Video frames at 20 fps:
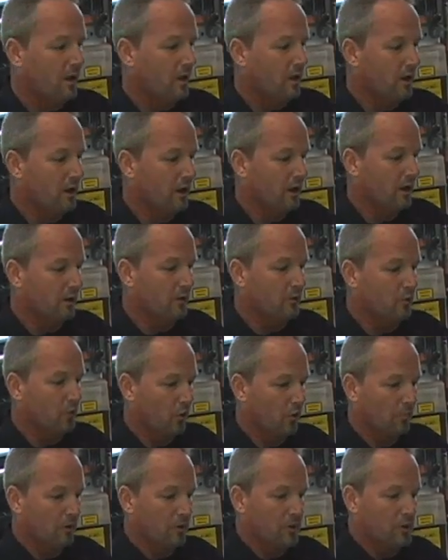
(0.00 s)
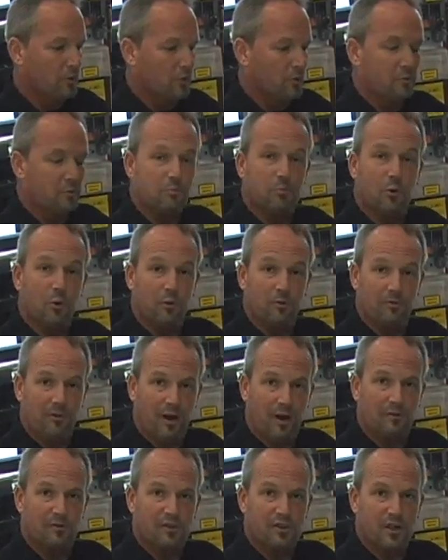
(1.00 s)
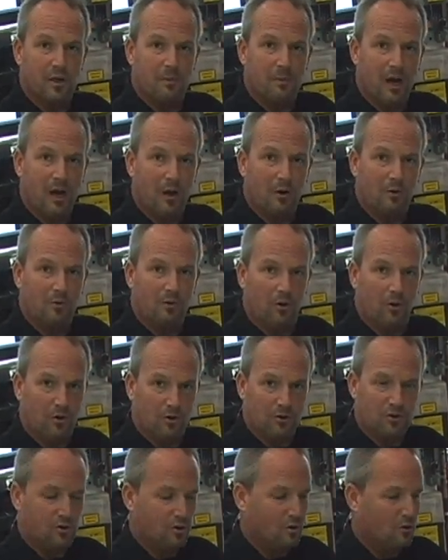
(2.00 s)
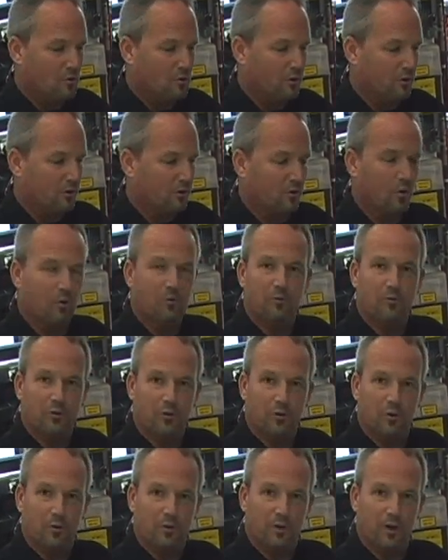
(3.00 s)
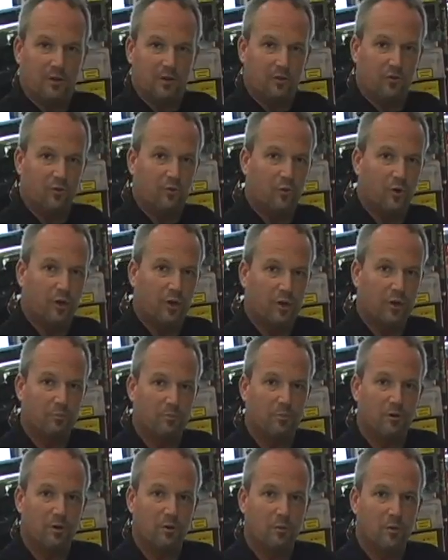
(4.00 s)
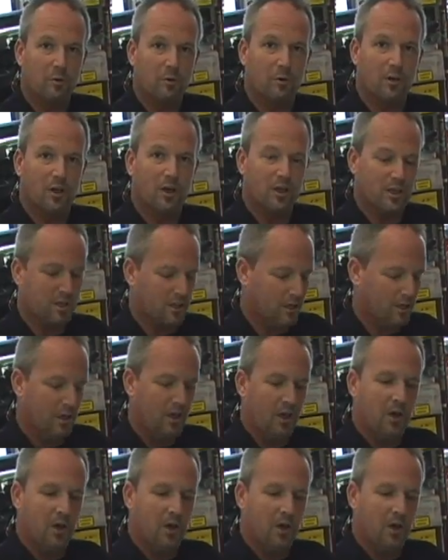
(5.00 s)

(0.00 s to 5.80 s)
And normally you could pull the valve stem out also and hopefully do it without destroying it, but we were lucky.